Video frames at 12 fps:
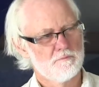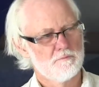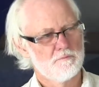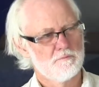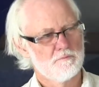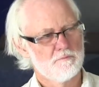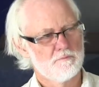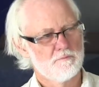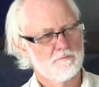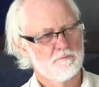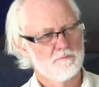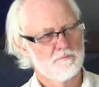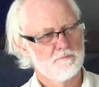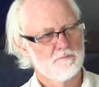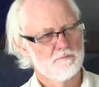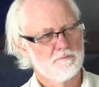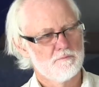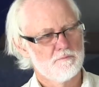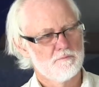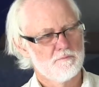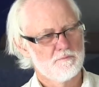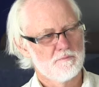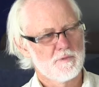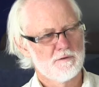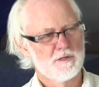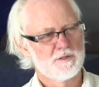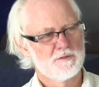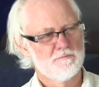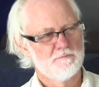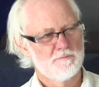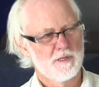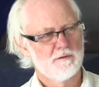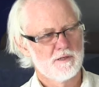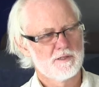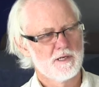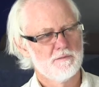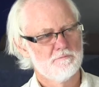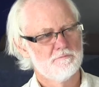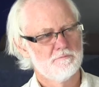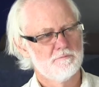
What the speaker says: awareness about Hattie and his work, isn't there now?